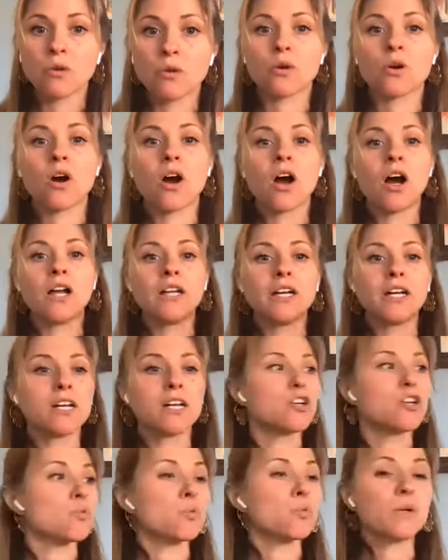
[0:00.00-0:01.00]
Or on a
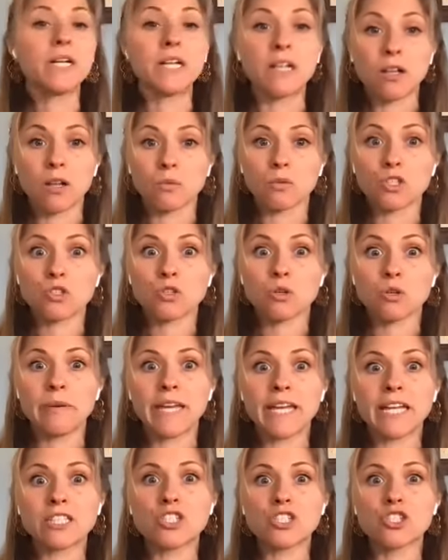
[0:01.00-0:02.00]
grill, which will
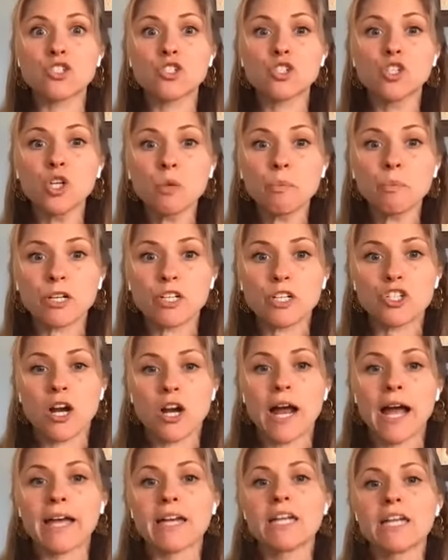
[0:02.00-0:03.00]
make it super
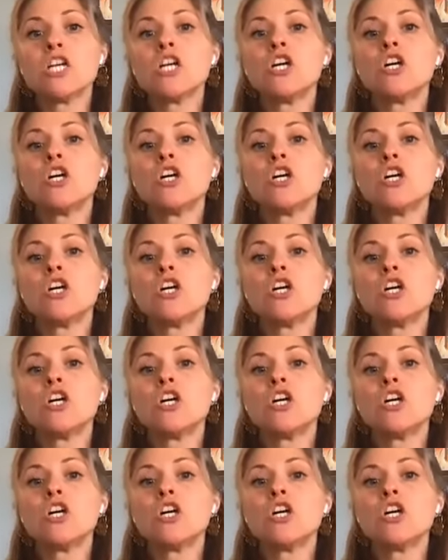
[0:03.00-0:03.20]
dry.